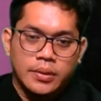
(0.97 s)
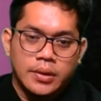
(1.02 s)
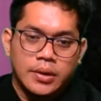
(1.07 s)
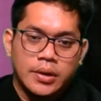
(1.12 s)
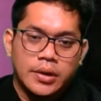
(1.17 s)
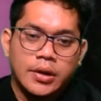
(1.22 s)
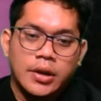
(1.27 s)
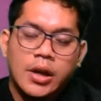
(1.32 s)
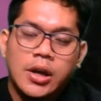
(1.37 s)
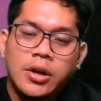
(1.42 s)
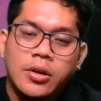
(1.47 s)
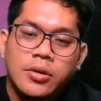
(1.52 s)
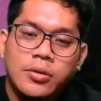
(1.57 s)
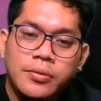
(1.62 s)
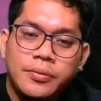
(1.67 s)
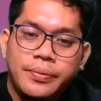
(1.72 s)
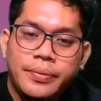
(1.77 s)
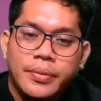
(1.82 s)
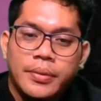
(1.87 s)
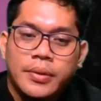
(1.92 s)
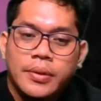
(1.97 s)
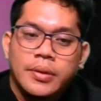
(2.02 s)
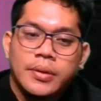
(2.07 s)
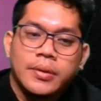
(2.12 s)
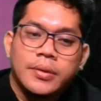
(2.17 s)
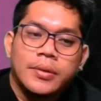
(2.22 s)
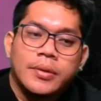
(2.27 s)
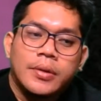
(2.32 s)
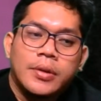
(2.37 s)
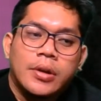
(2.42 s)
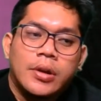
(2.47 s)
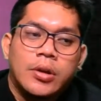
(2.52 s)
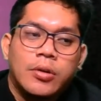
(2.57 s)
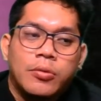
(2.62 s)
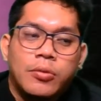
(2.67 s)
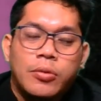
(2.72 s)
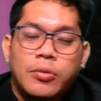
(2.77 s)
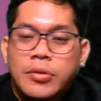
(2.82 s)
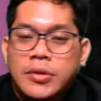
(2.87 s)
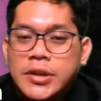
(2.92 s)
Now
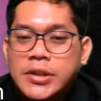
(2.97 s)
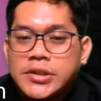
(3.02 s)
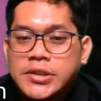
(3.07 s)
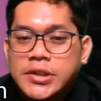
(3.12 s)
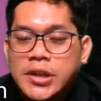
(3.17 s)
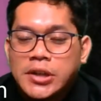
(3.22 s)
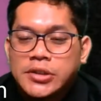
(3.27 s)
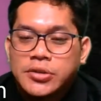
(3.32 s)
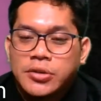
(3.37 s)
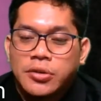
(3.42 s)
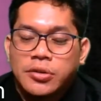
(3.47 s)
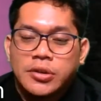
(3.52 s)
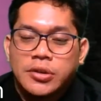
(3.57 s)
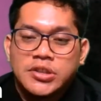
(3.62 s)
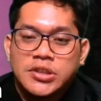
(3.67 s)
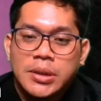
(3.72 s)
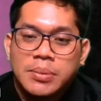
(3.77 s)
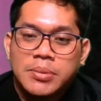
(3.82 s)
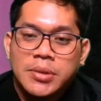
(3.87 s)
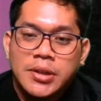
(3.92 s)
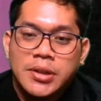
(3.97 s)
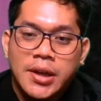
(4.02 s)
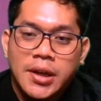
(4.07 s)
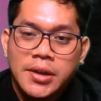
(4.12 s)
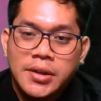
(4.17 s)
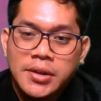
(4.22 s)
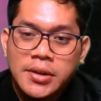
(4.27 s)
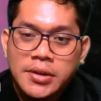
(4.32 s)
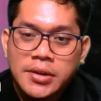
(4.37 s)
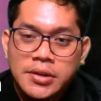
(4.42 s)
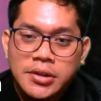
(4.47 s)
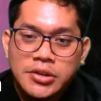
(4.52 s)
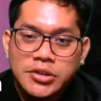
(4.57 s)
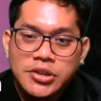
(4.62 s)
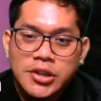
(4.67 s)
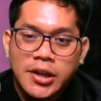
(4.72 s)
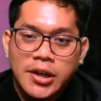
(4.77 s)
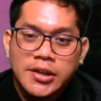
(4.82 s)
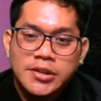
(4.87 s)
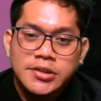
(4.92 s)
we will discuss on the chapter 9, the
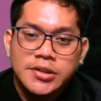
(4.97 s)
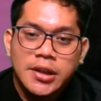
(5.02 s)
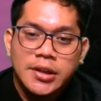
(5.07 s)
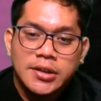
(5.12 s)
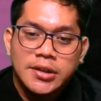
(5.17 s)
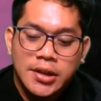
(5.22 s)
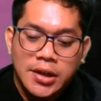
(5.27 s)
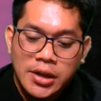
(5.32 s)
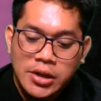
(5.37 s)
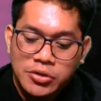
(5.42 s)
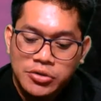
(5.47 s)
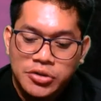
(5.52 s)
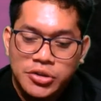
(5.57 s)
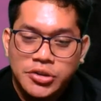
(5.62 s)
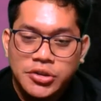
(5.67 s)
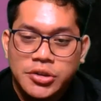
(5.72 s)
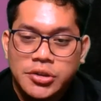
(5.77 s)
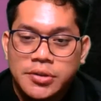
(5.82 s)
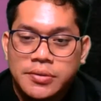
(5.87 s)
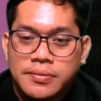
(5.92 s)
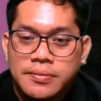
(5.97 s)
GIS data acquisition.